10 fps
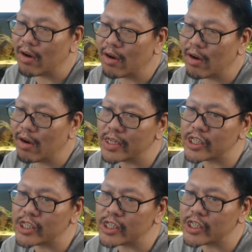Welcome to the
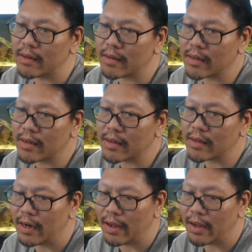chat.
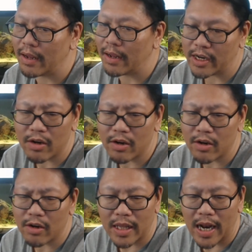Glad I have a chat. You
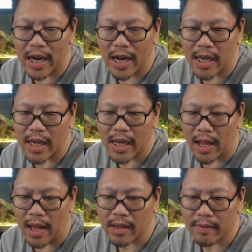know, did I say,
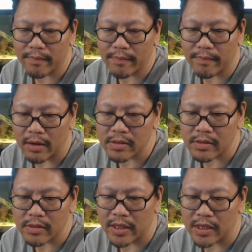like, I was
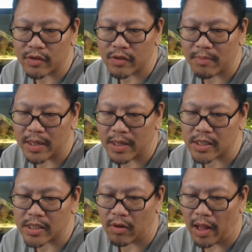going to end this 5 minutes
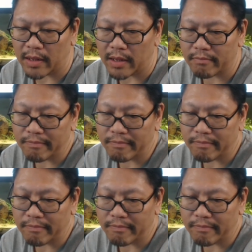ago, like,